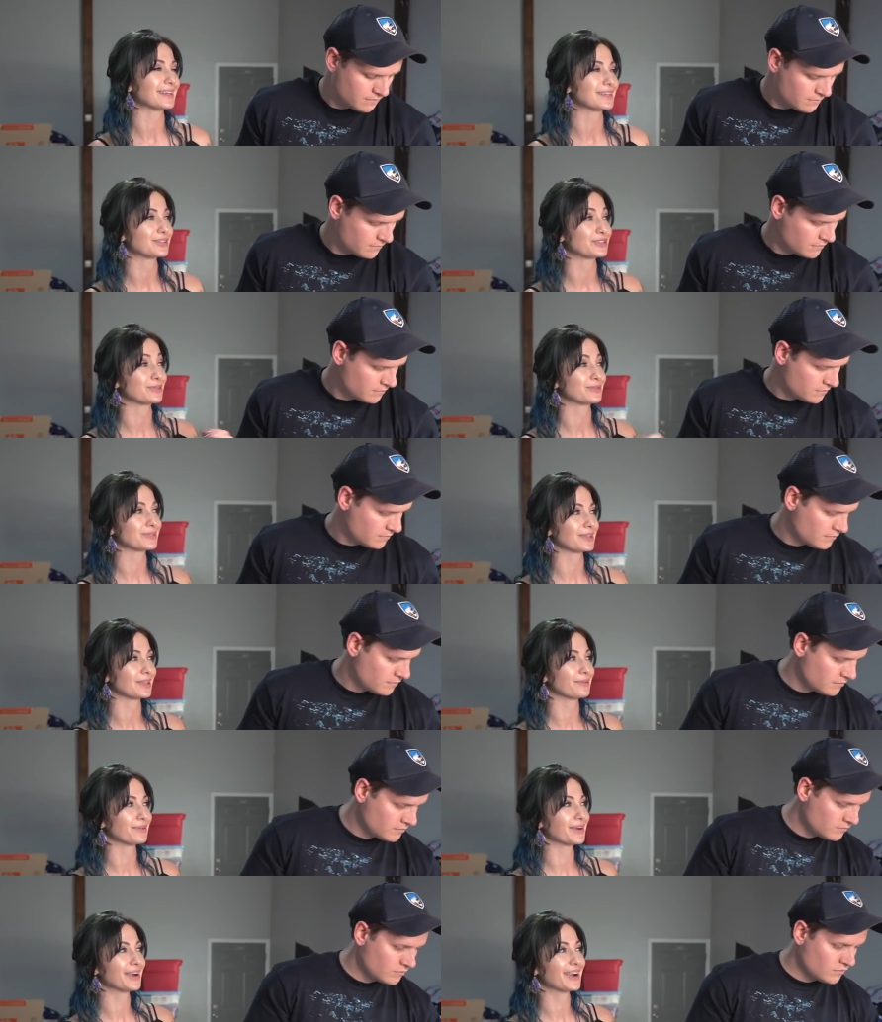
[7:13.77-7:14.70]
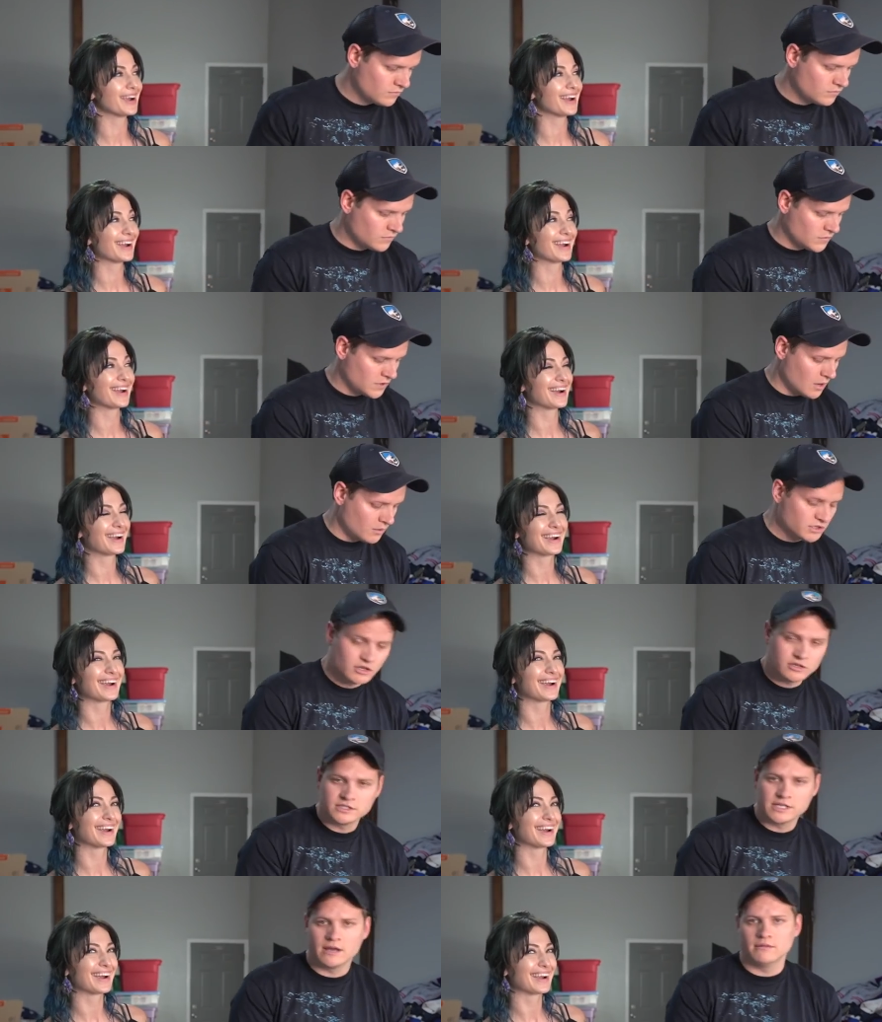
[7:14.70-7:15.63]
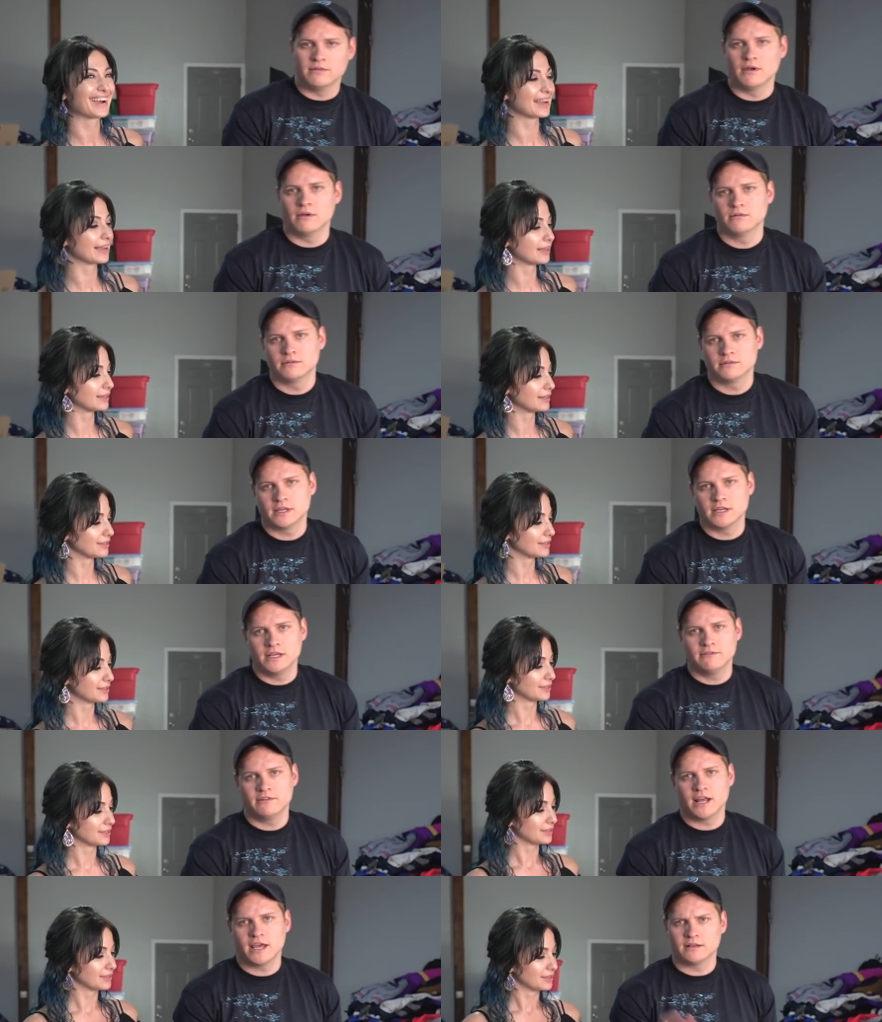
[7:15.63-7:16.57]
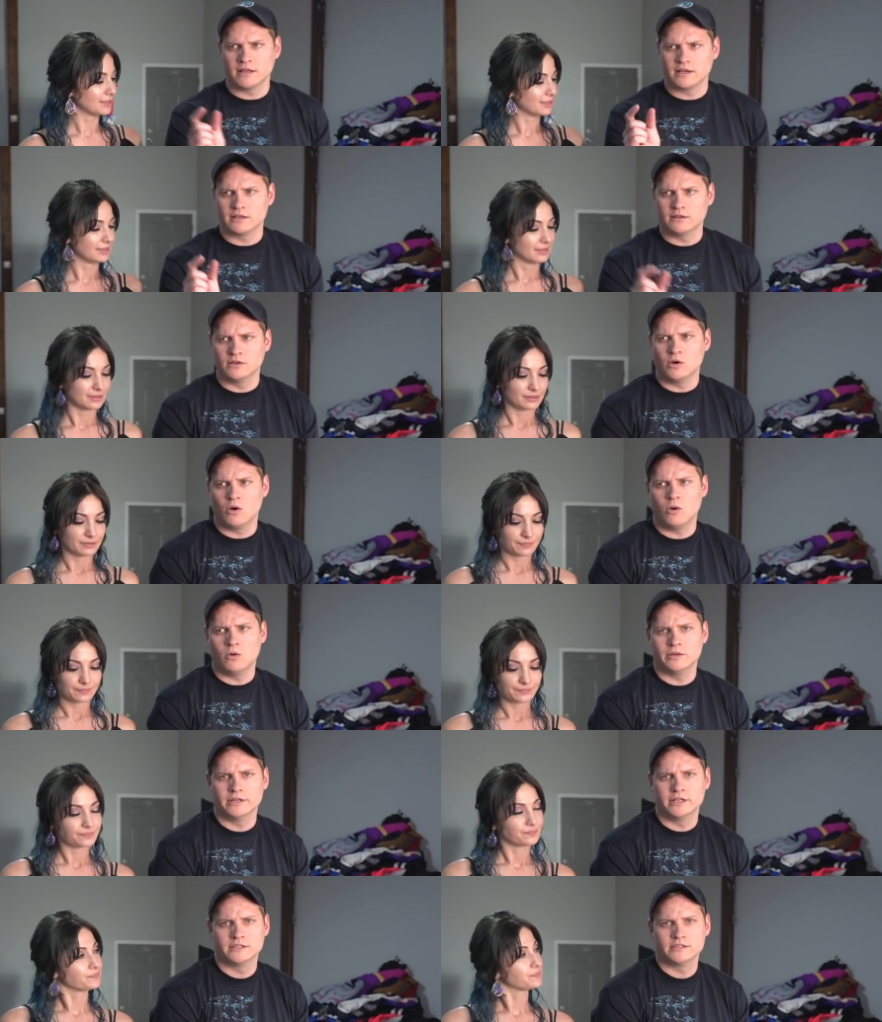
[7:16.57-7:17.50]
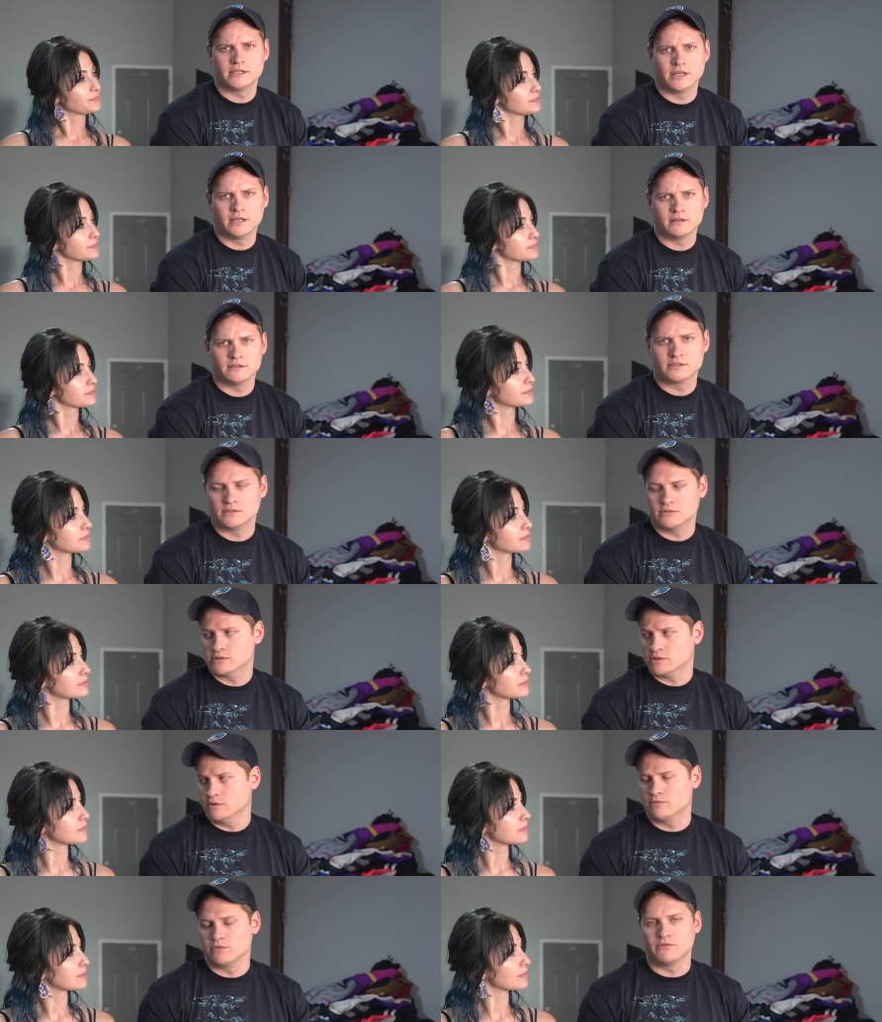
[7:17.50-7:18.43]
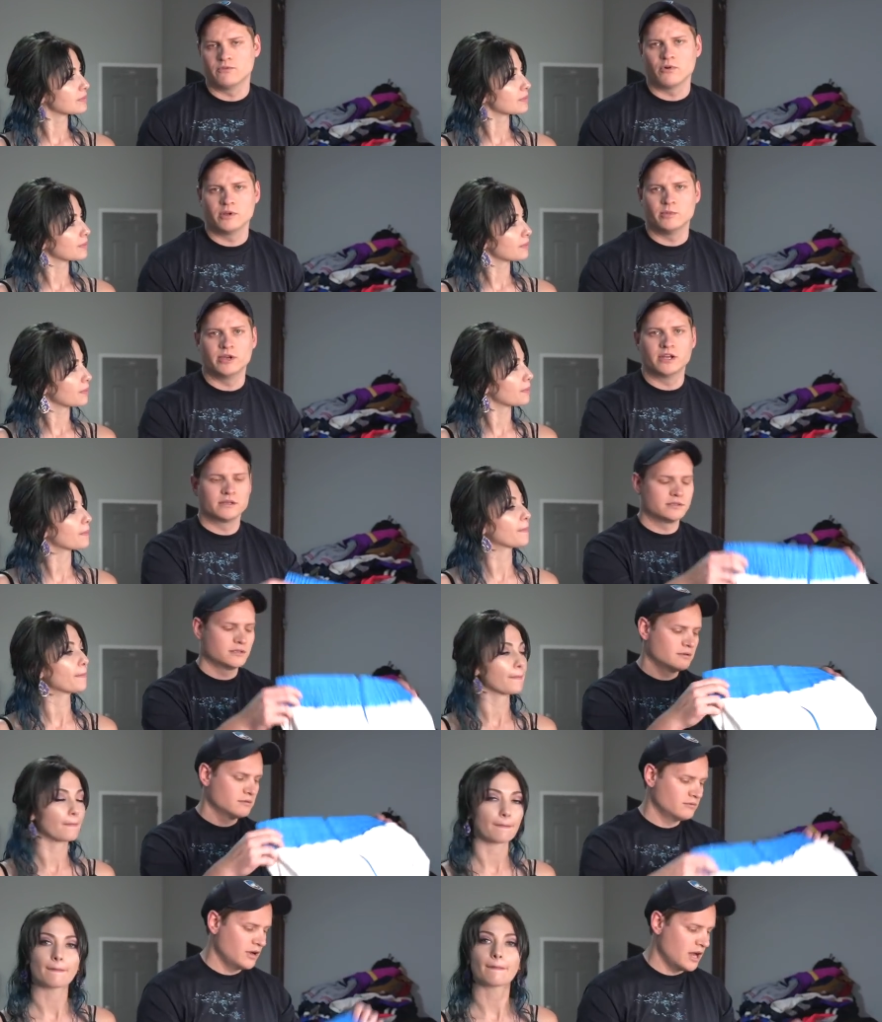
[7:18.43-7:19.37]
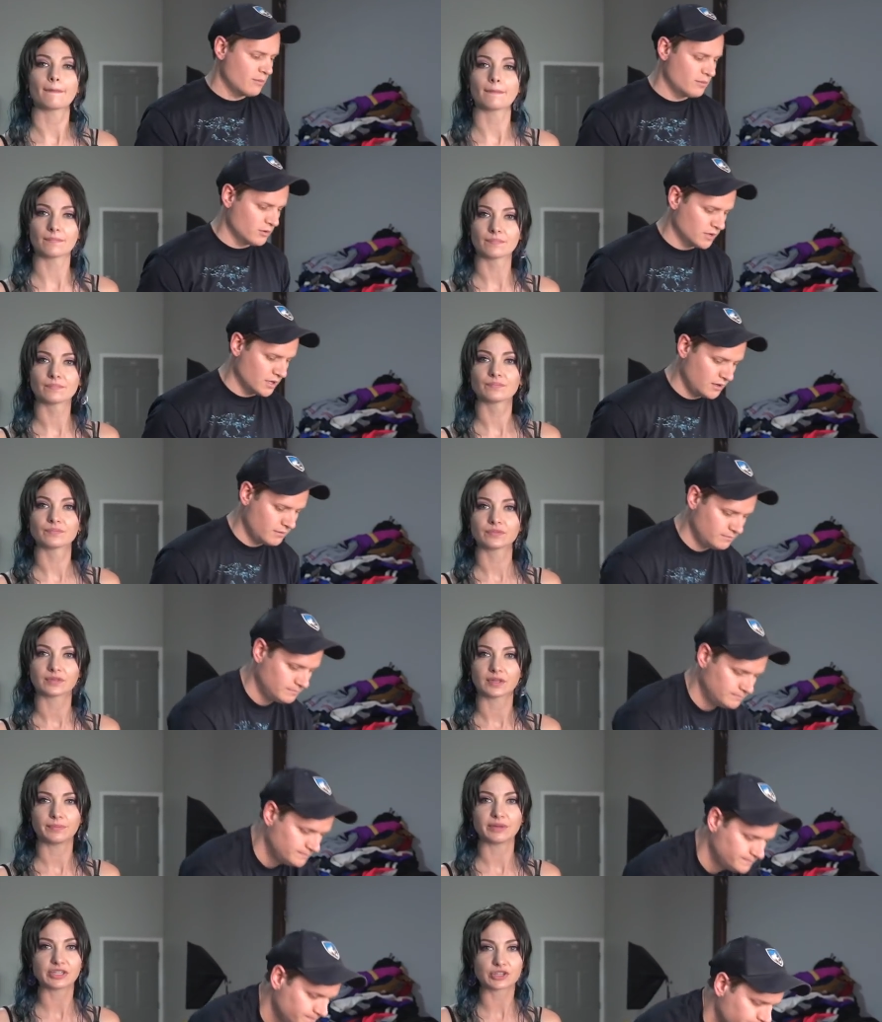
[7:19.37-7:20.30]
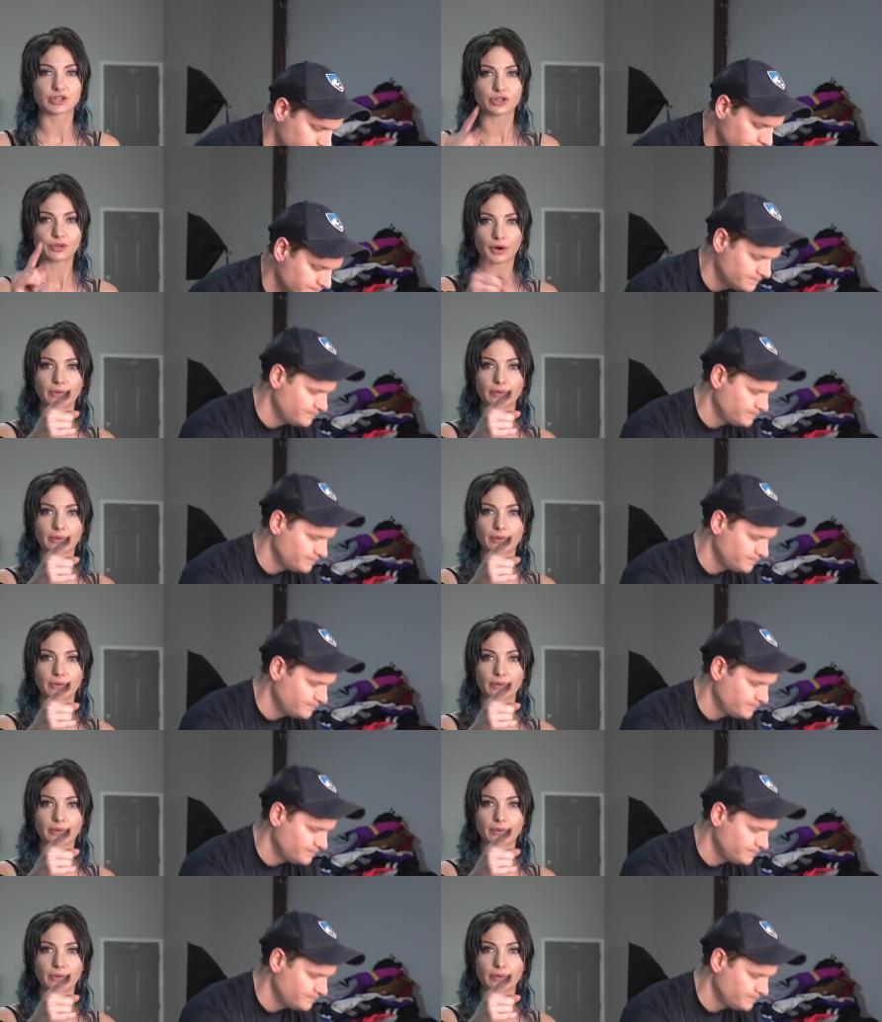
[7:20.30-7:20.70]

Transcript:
Speaker 1: that it shows lower.
Speaker 2: That was a good sale though. It even had like a little hole in it and it still sold for 40 bucks. So we're happy with that.
Speaker 1: And make sure you